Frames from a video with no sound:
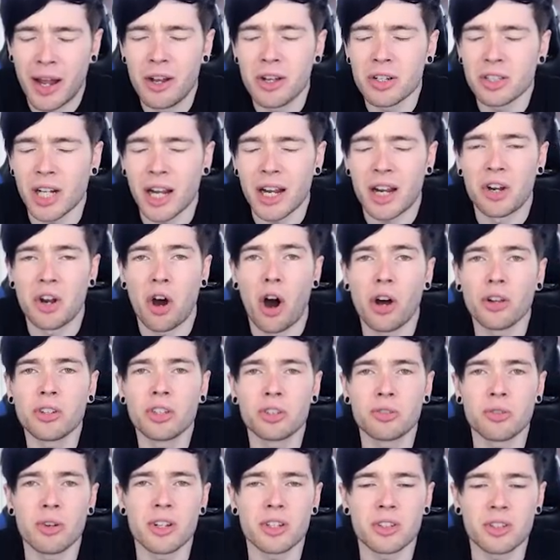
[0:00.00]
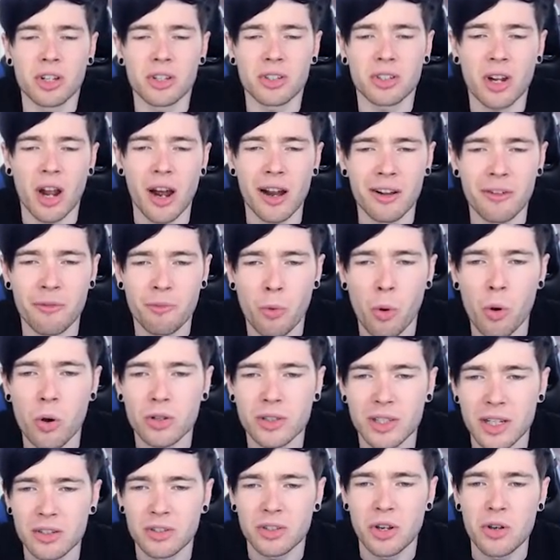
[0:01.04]
It looks like an ostrich that's kind of
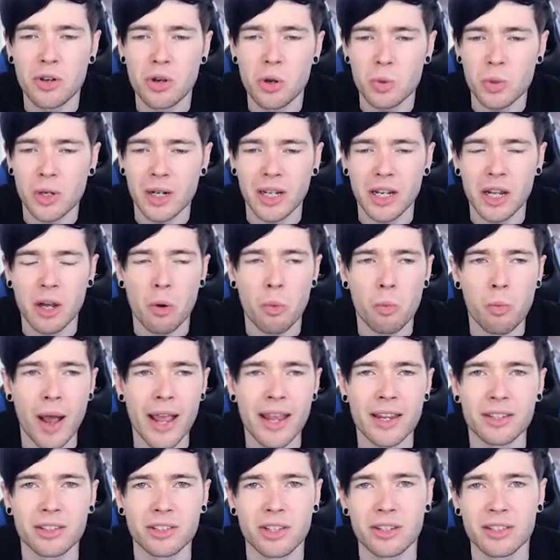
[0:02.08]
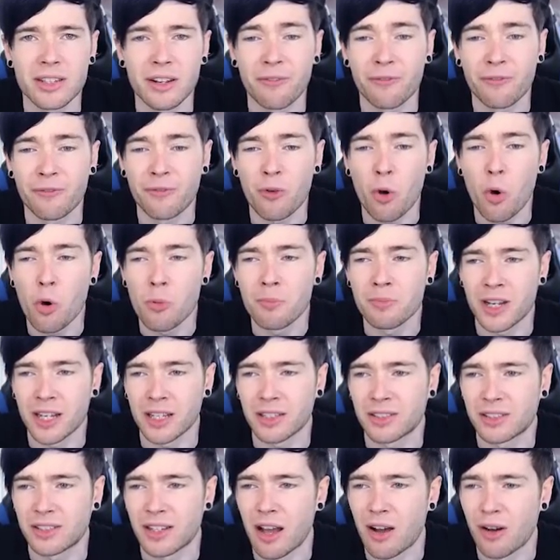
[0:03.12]
walked into nuclear waste and deformed
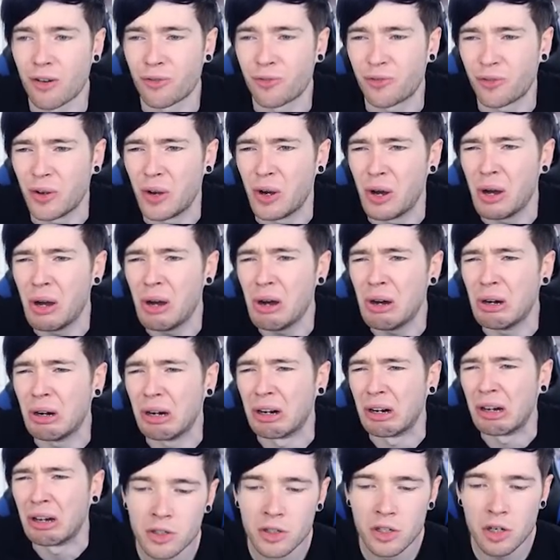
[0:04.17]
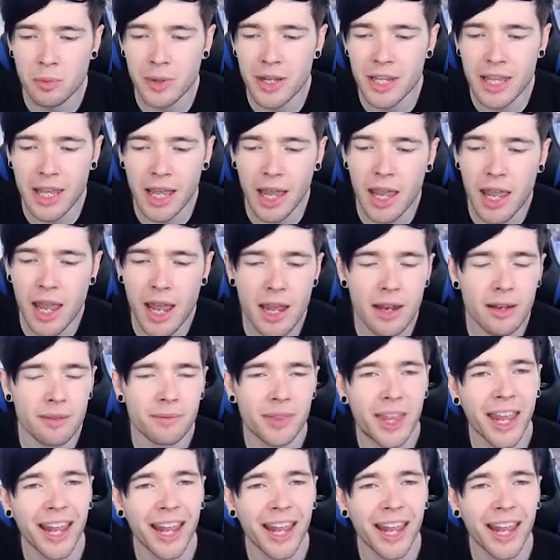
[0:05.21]
itself. Oh, shall we kick it?